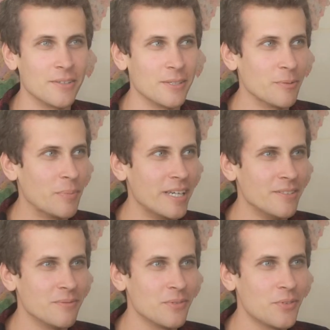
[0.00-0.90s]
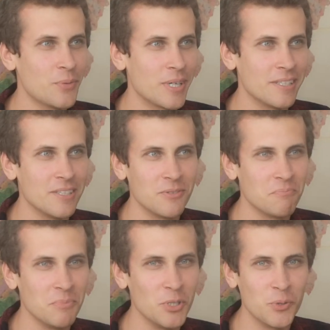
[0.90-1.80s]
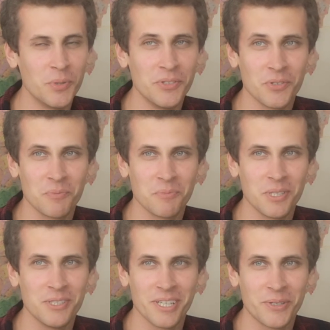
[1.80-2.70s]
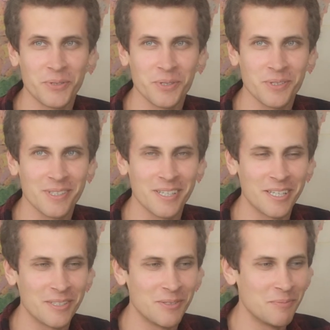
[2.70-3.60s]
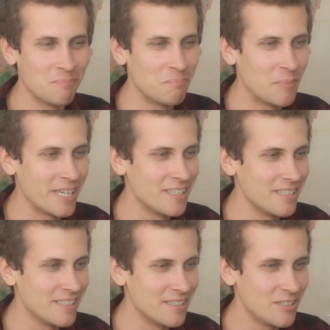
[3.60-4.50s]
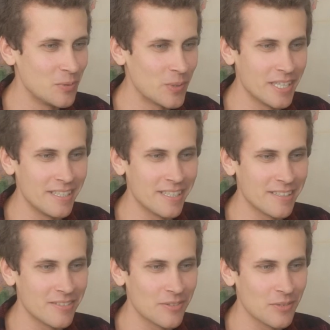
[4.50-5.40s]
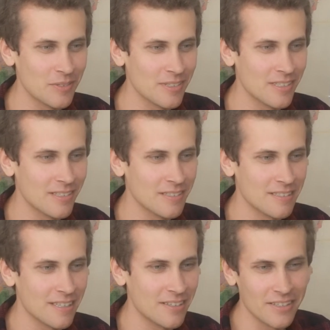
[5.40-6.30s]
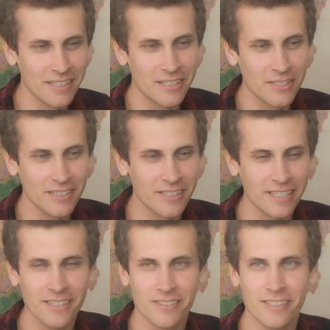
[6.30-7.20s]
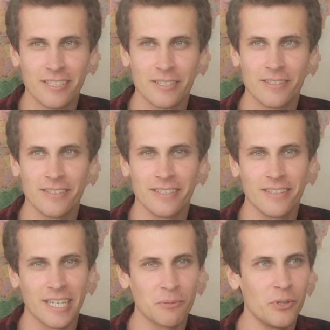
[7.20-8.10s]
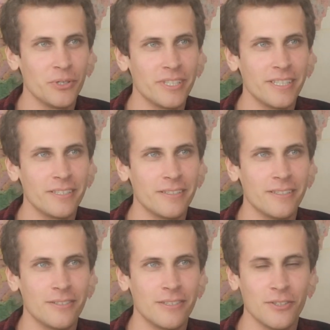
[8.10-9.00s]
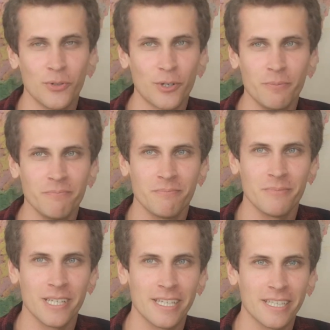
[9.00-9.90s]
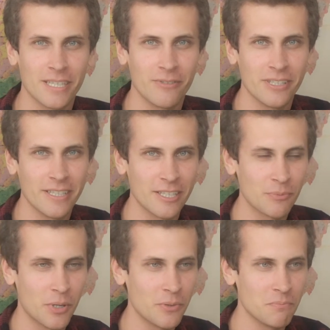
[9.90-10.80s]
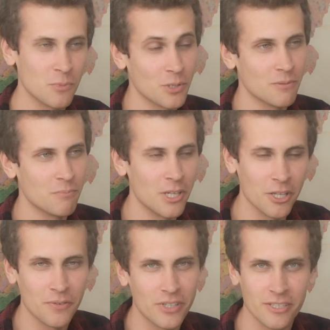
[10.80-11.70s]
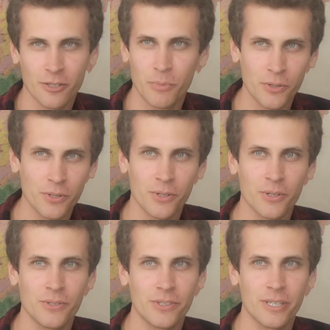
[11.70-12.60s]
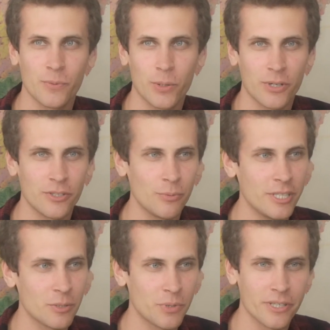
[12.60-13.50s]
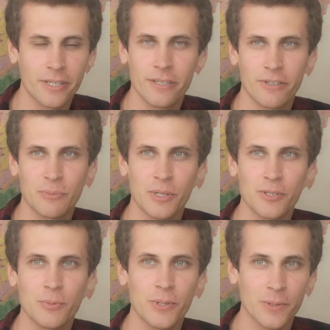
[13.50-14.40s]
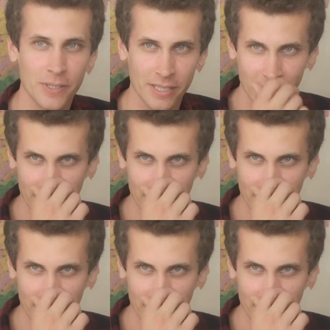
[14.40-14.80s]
I think the main threat is humans in general, and mainly the way that I think there is a tendency that exploitation is the norm. Like everything is a lot of things are monoculture, and we want to be as productive as possible.